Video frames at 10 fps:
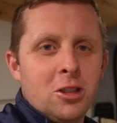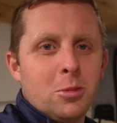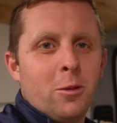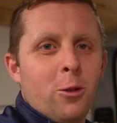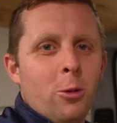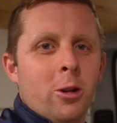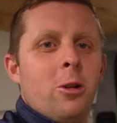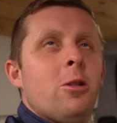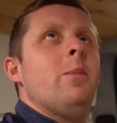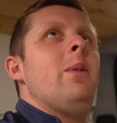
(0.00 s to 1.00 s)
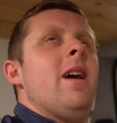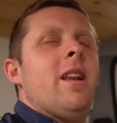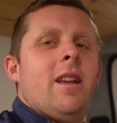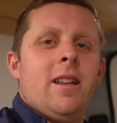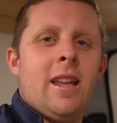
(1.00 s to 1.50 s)
just before we go to bed,
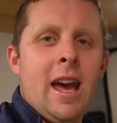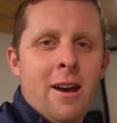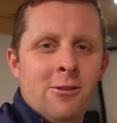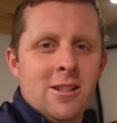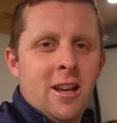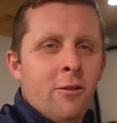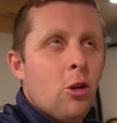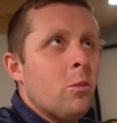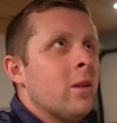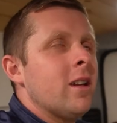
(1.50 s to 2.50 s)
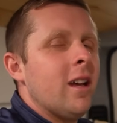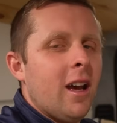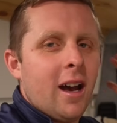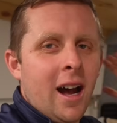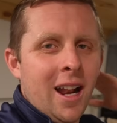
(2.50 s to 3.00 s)
the heavens have opened
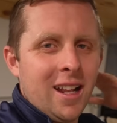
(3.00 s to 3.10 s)
and